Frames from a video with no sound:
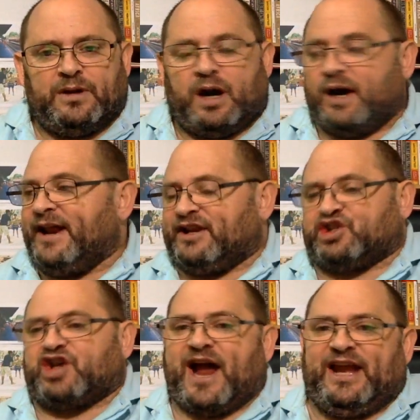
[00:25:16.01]
an
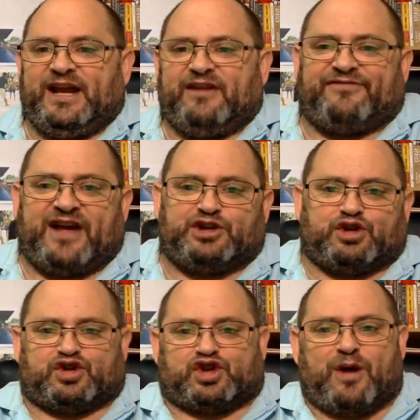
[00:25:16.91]
exciting
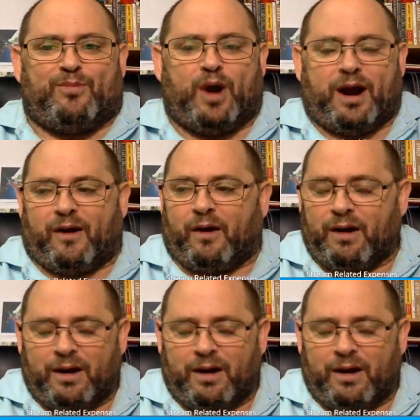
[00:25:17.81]
adventure somewhere,